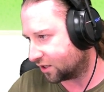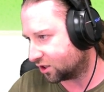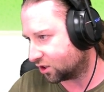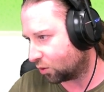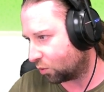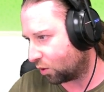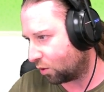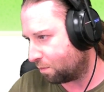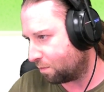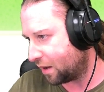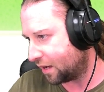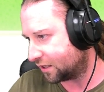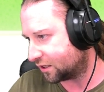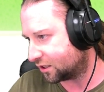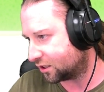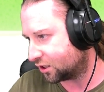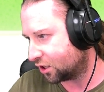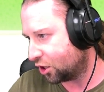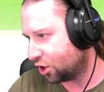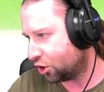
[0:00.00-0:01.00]
So we'll
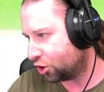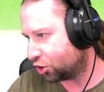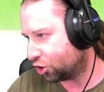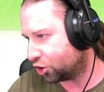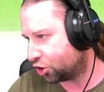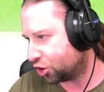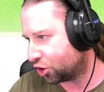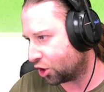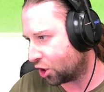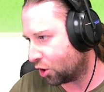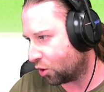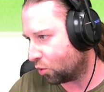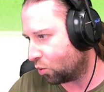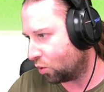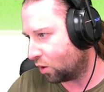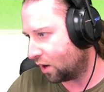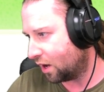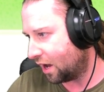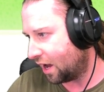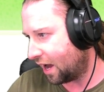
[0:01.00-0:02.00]
miss 2,
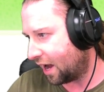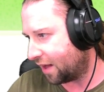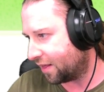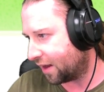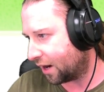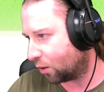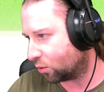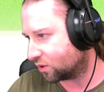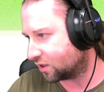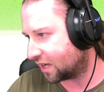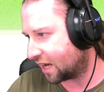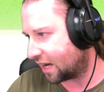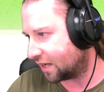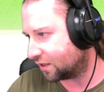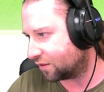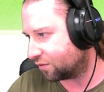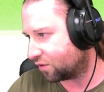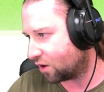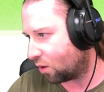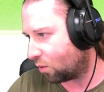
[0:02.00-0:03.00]
and then I was
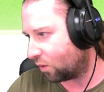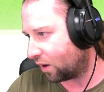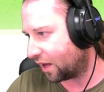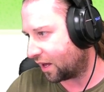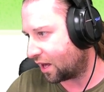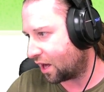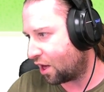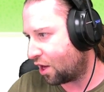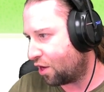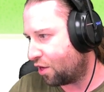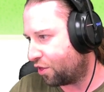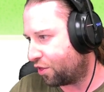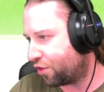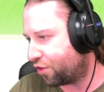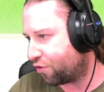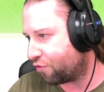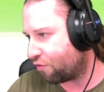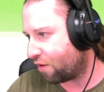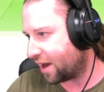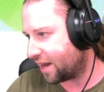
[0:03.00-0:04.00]
kind of going like
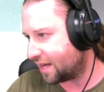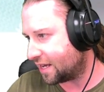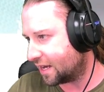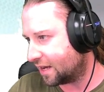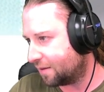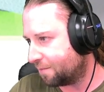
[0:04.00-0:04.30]
3